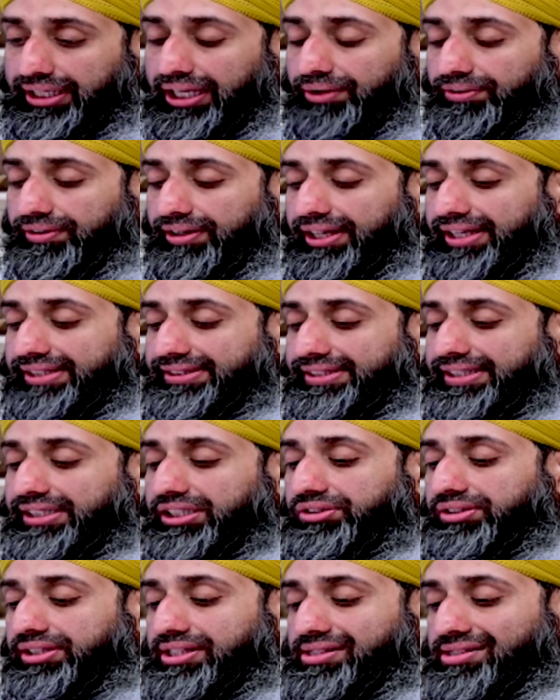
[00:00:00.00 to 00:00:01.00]
Now,
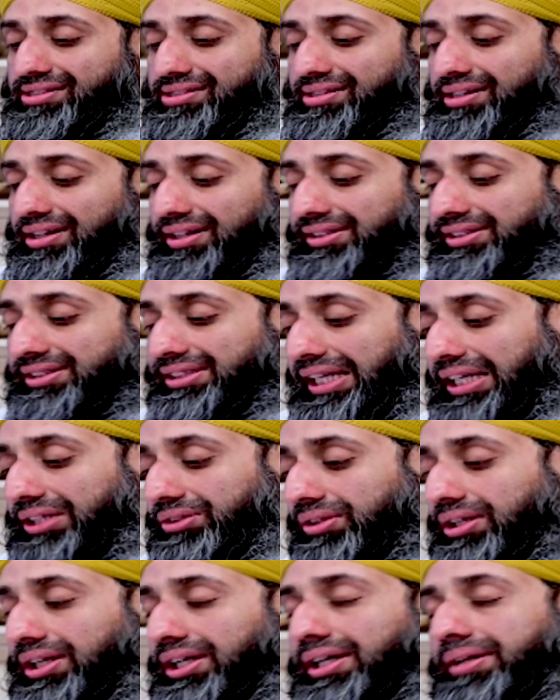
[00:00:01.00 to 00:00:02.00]
listening to this,
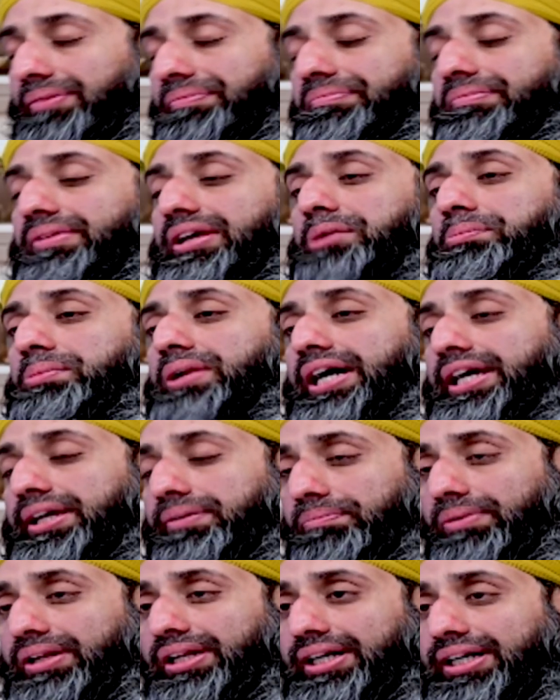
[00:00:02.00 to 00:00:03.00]
Sayyidina
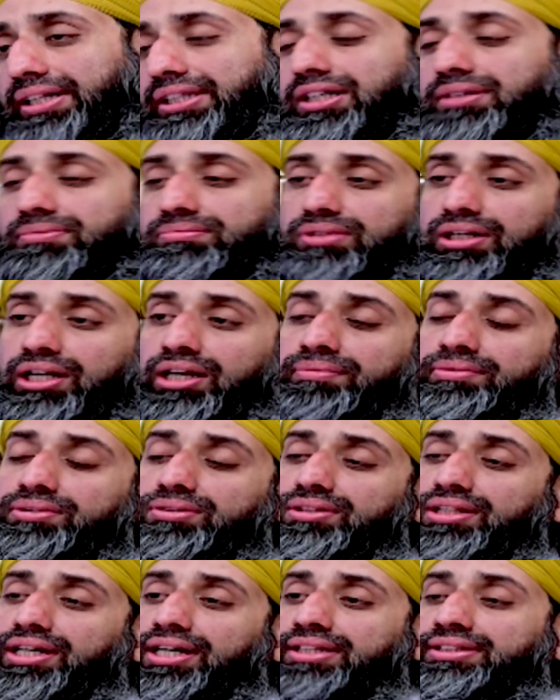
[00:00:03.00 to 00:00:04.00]
Ibrahim bin Adham
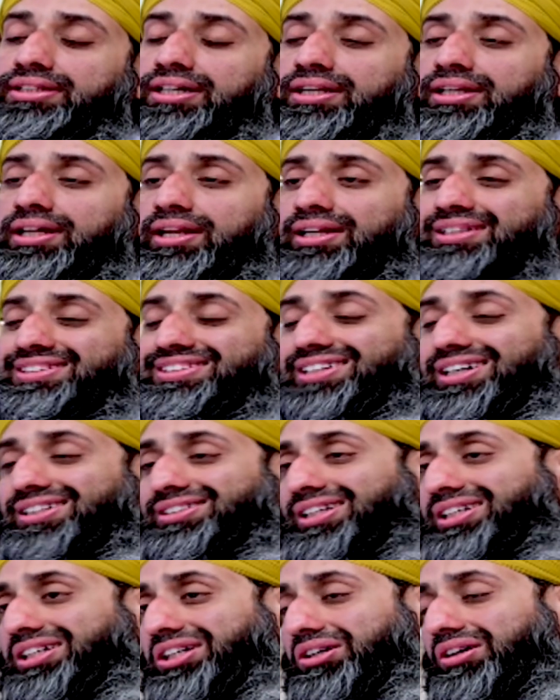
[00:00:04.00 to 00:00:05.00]
rahmatullahi ta'ala
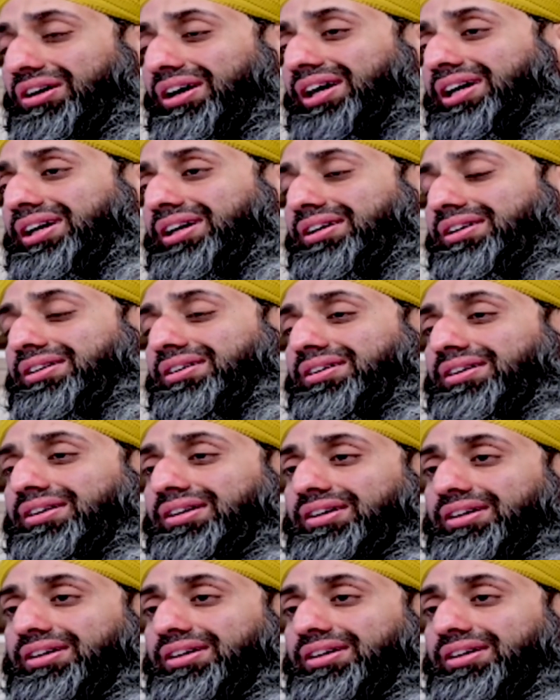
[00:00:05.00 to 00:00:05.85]
started crying,